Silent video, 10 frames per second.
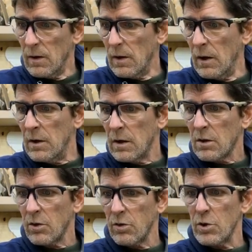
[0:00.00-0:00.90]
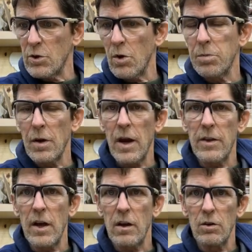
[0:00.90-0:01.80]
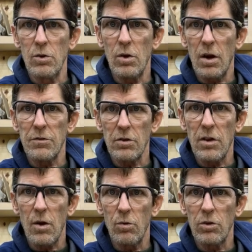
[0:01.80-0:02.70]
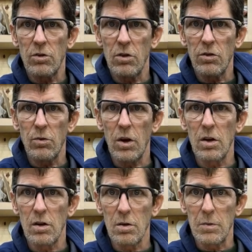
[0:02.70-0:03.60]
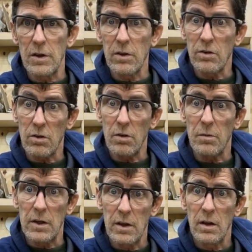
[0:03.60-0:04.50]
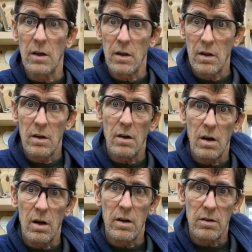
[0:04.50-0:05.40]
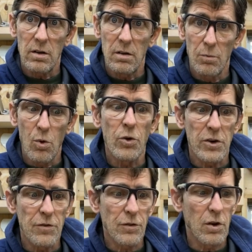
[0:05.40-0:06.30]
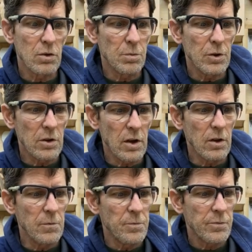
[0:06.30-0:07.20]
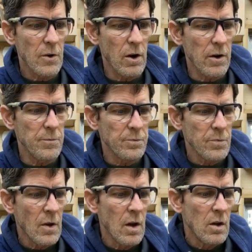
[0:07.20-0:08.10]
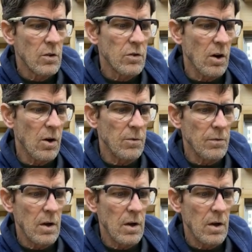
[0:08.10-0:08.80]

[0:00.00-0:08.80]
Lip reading: Because when you apply that glue, obviously that wood's going to swell a little bit, and it's going to be more difficult to put together. All right. So